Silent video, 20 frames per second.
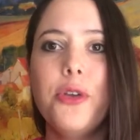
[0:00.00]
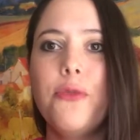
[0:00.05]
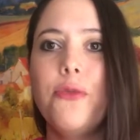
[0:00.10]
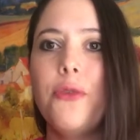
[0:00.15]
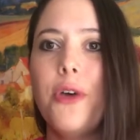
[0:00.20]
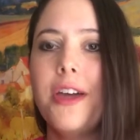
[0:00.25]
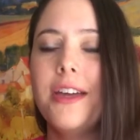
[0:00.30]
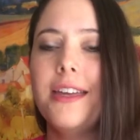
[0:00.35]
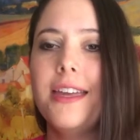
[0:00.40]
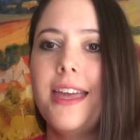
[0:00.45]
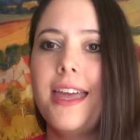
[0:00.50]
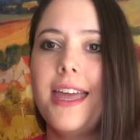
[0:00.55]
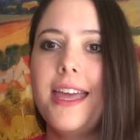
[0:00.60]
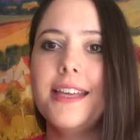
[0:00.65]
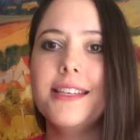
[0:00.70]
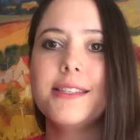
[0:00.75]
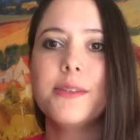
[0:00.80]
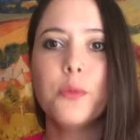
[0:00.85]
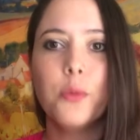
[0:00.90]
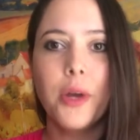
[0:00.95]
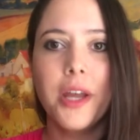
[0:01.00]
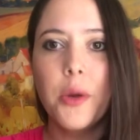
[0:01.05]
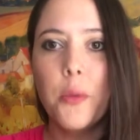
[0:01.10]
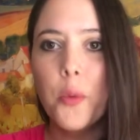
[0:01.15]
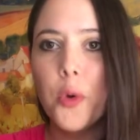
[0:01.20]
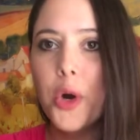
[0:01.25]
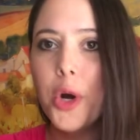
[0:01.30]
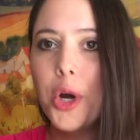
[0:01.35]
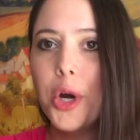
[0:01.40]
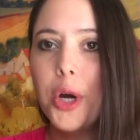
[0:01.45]
fungus,
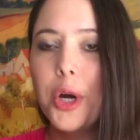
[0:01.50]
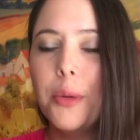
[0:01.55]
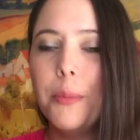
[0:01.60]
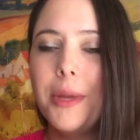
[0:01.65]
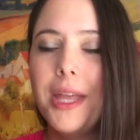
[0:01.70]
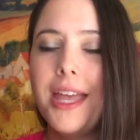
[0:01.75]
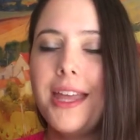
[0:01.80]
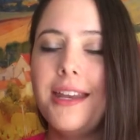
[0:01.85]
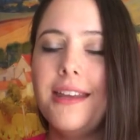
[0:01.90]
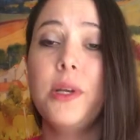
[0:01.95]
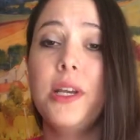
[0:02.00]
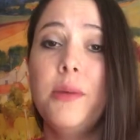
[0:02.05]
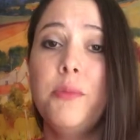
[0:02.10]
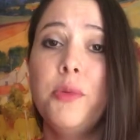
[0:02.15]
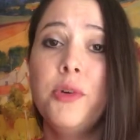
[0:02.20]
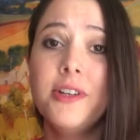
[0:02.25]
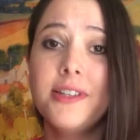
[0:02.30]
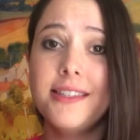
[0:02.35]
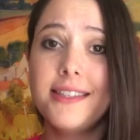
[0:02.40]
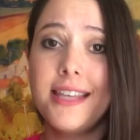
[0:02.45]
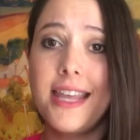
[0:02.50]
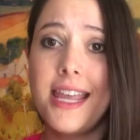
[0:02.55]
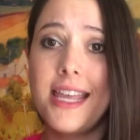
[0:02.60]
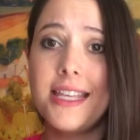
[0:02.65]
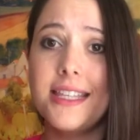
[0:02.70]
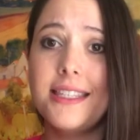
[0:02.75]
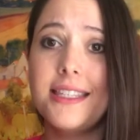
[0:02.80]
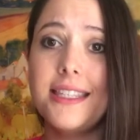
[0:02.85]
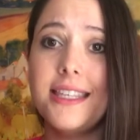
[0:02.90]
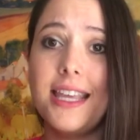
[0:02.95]
ringworm, and when it
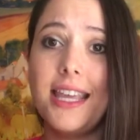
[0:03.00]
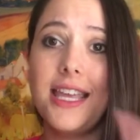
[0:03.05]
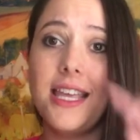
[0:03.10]
presents,